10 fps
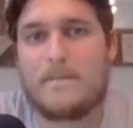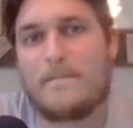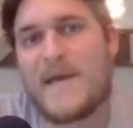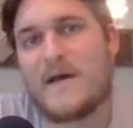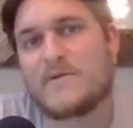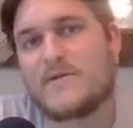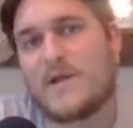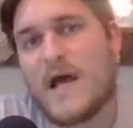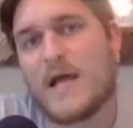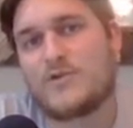bound to
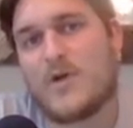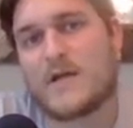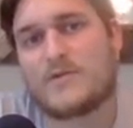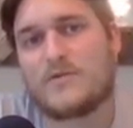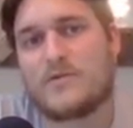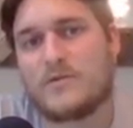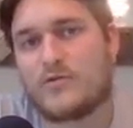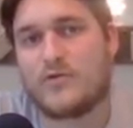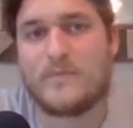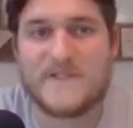the
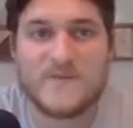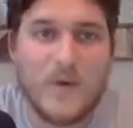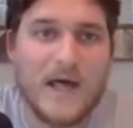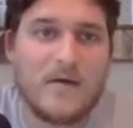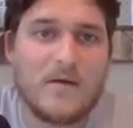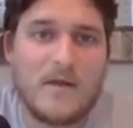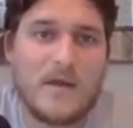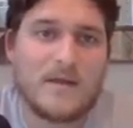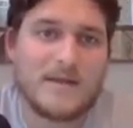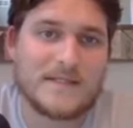hydroxyl group as well.
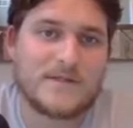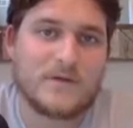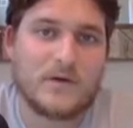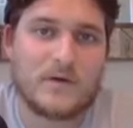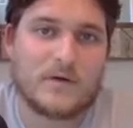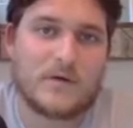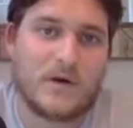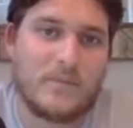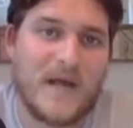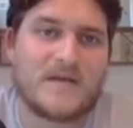That's your
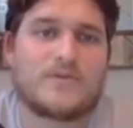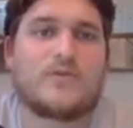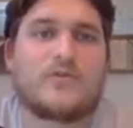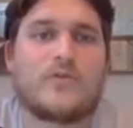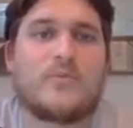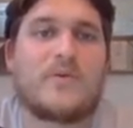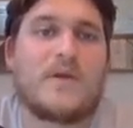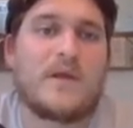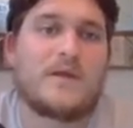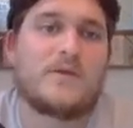carboxyl group.
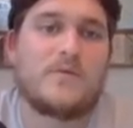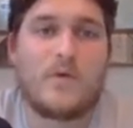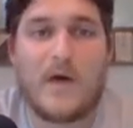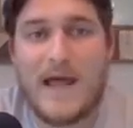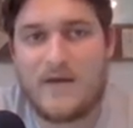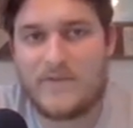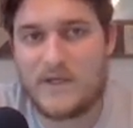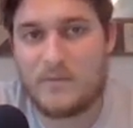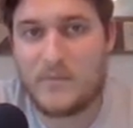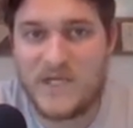You will have
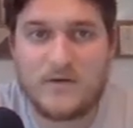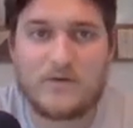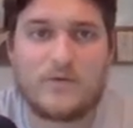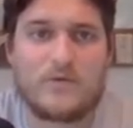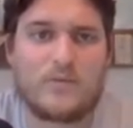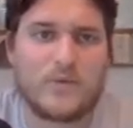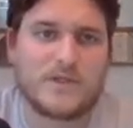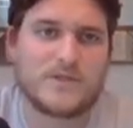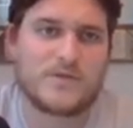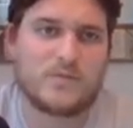the amino group,
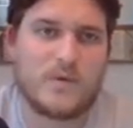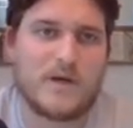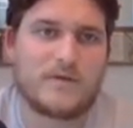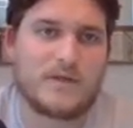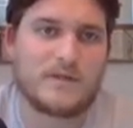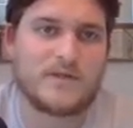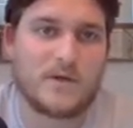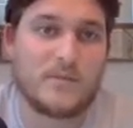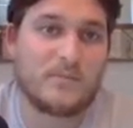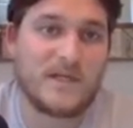where the
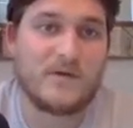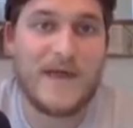term amino